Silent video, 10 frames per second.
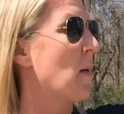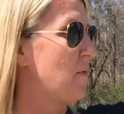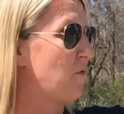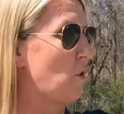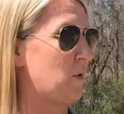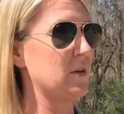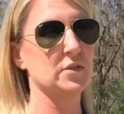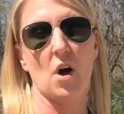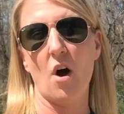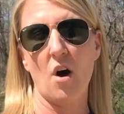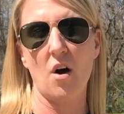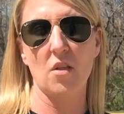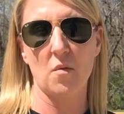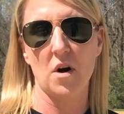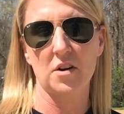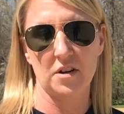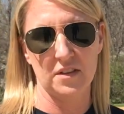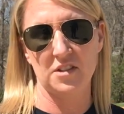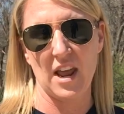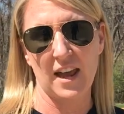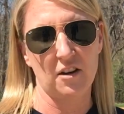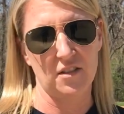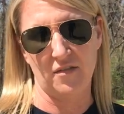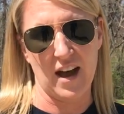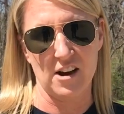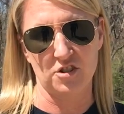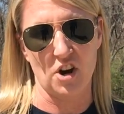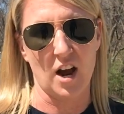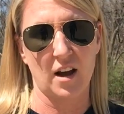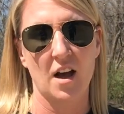before we use all the water in the tank on the fire truck.